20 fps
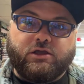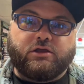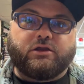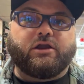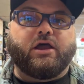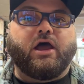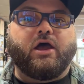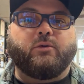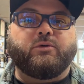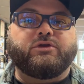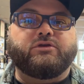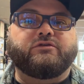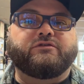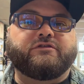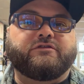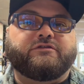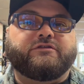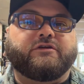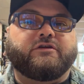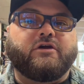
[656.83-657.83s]
Nah, we use
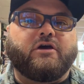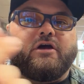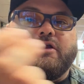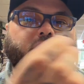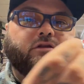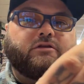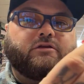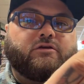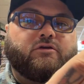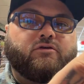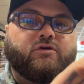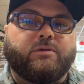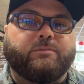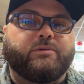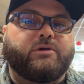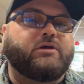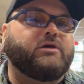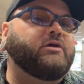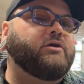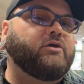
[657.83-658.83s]
this to cut
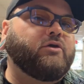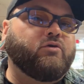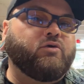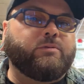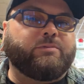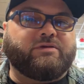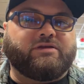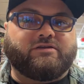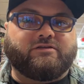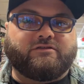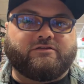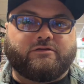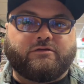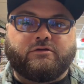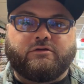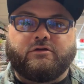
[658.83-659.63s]
grippies.